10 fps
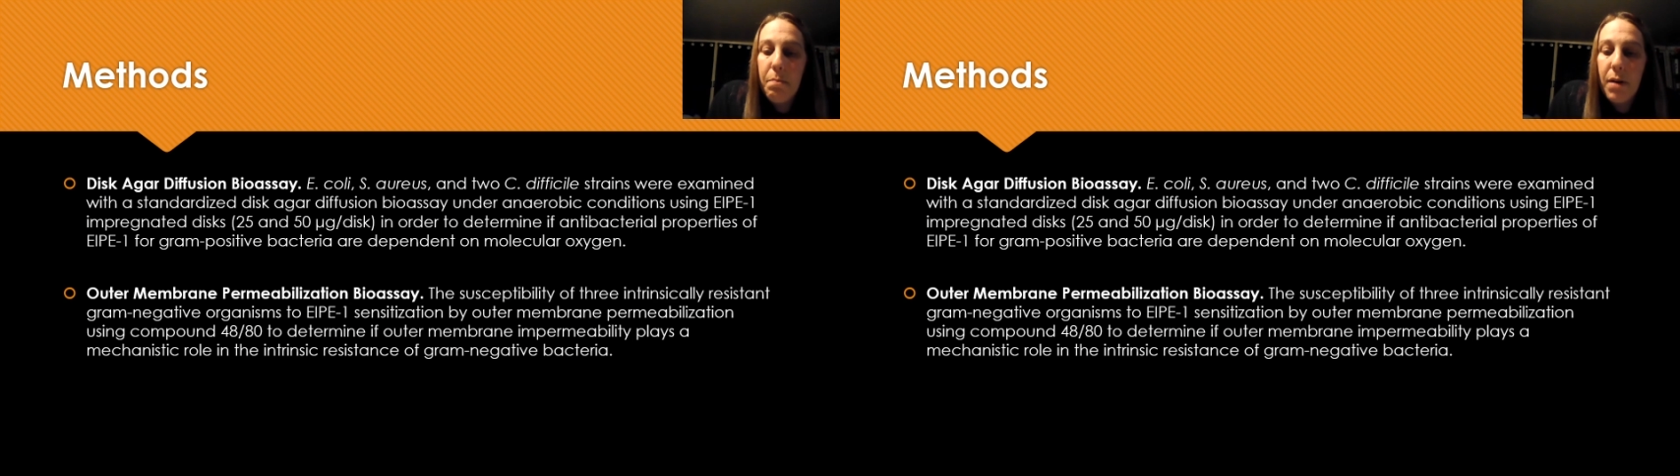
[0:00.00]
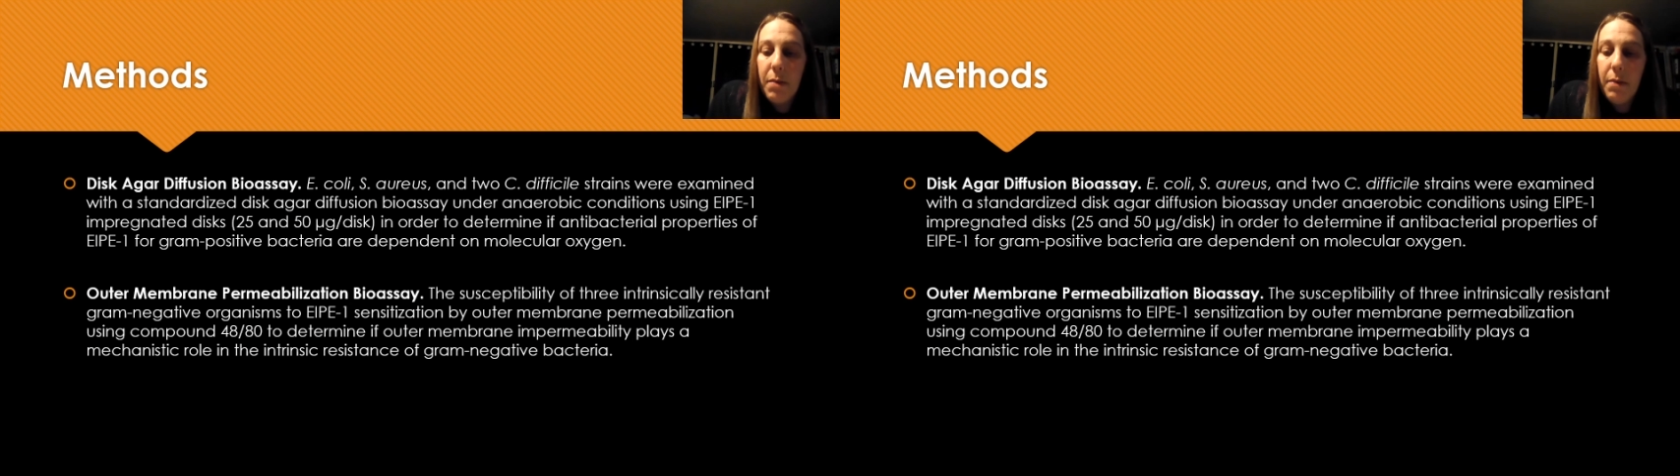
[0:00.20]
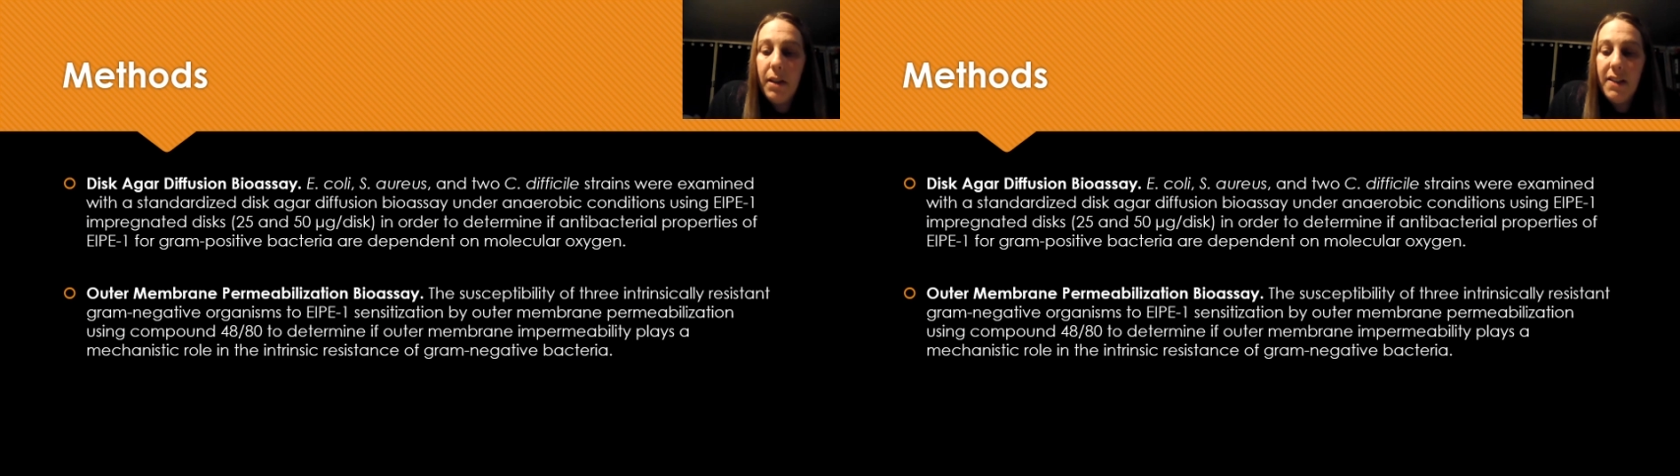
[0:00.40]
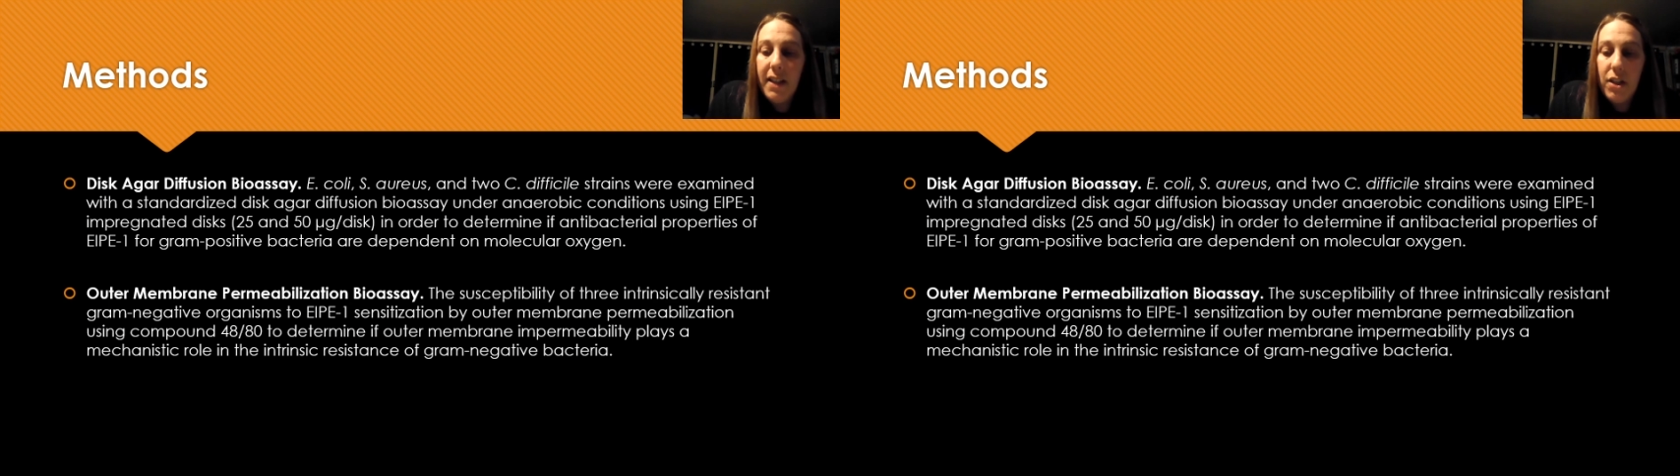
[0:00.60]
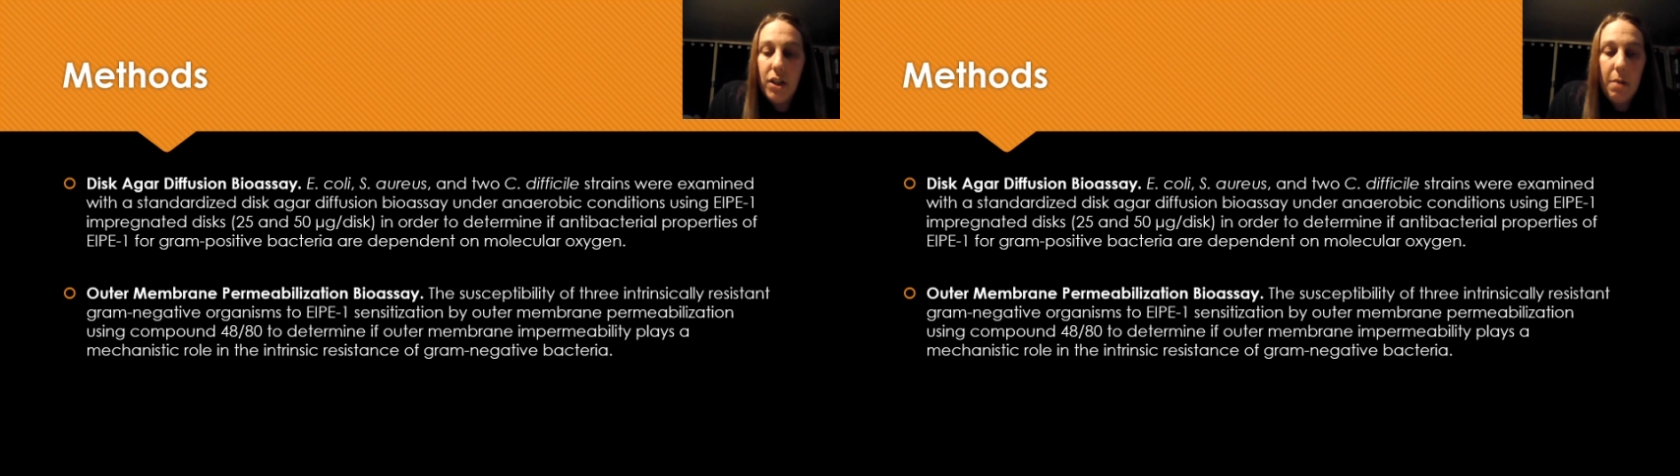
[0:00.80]

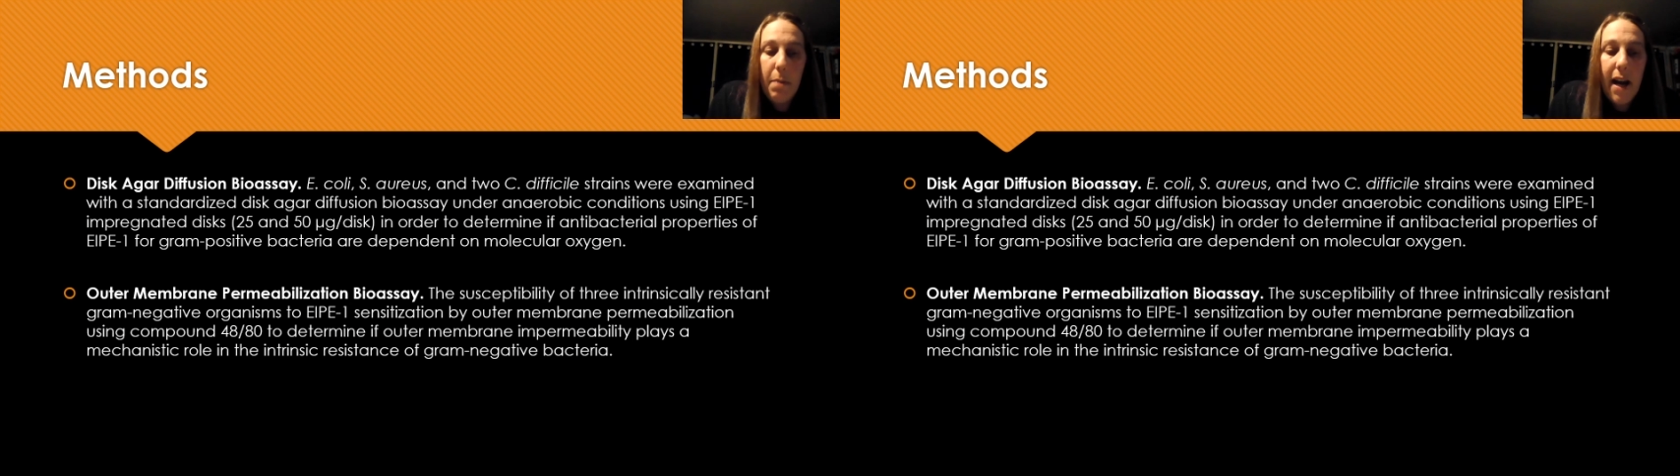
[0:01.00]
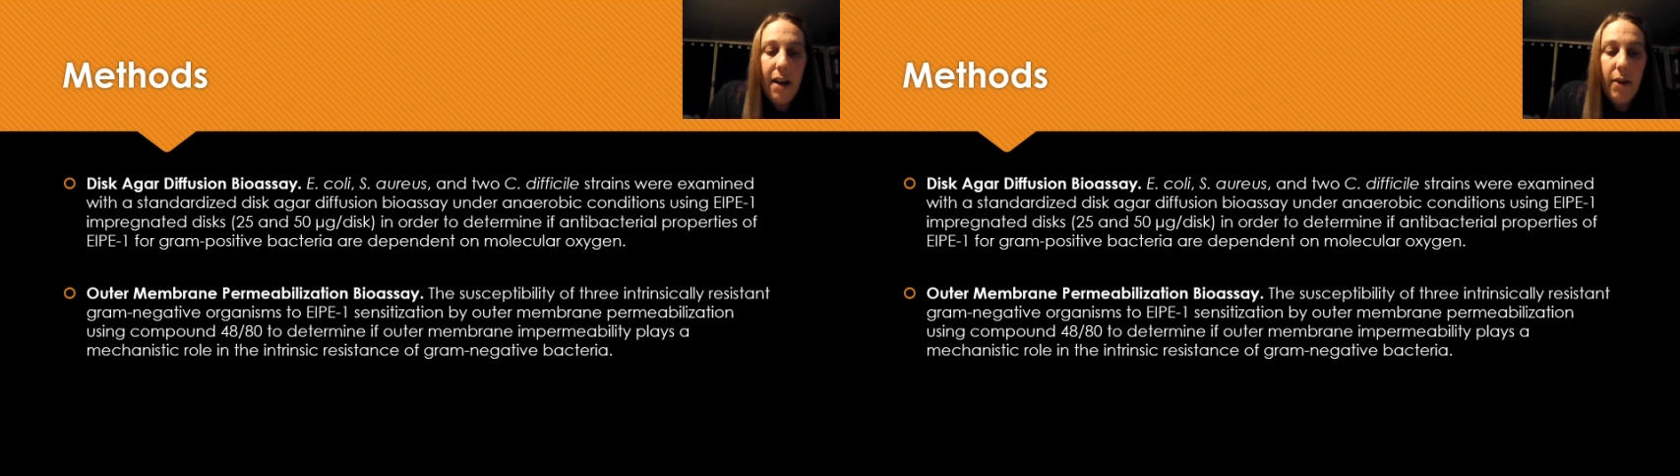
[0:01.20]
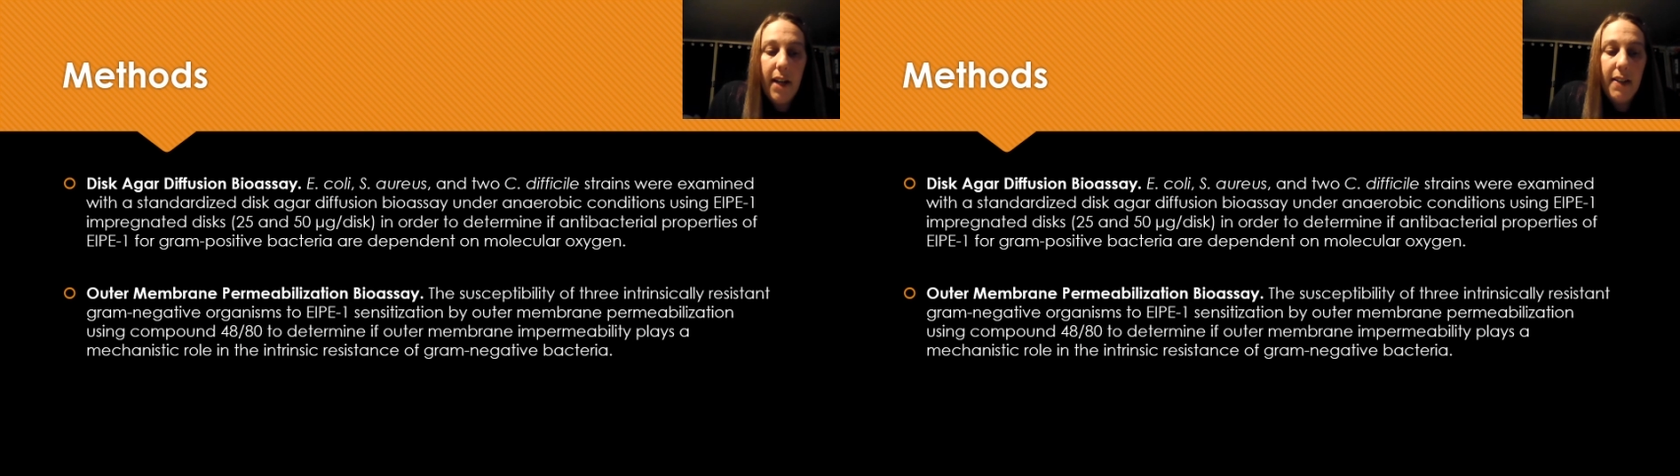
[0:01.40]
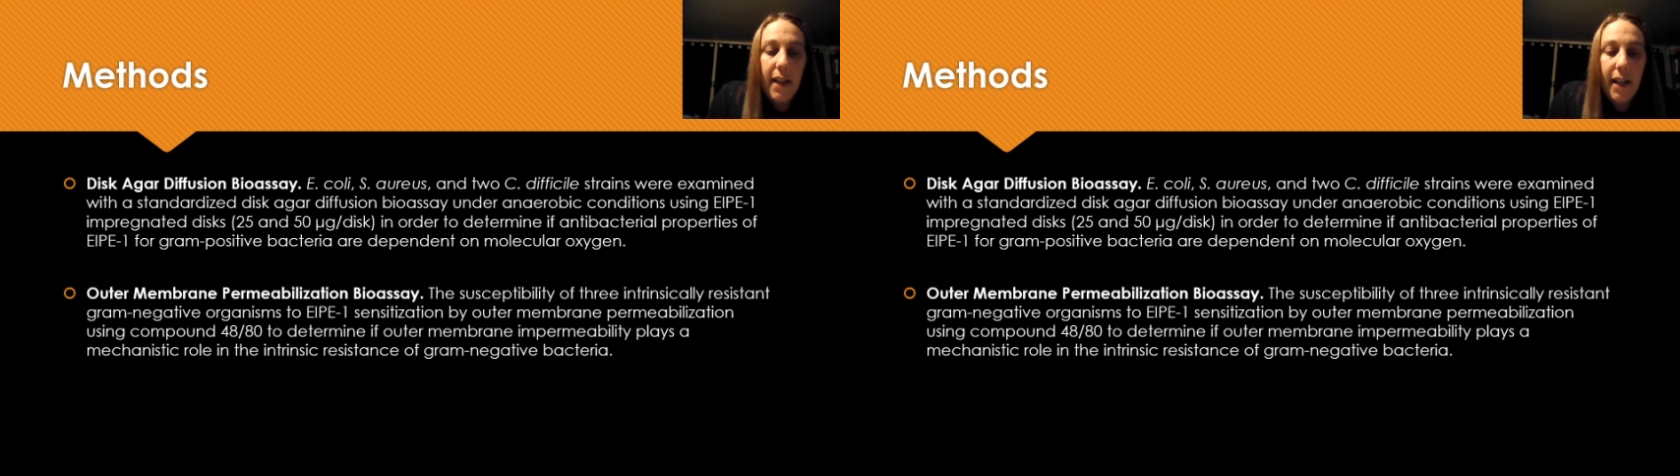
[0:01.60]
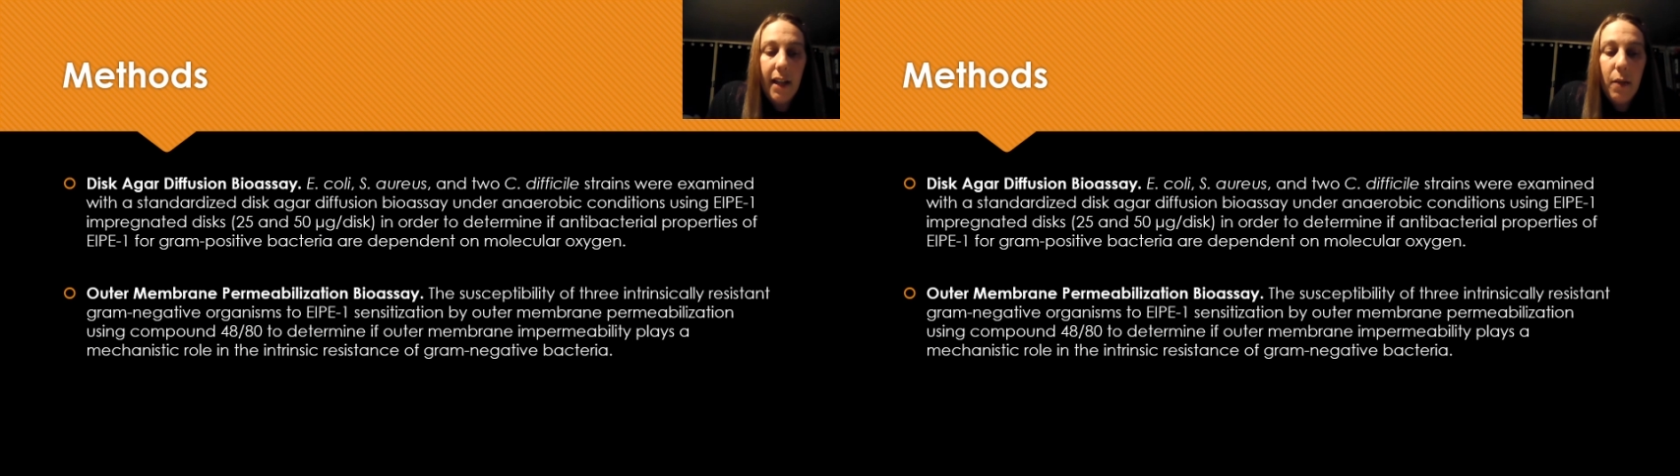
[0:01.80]
permeabilization bioassay,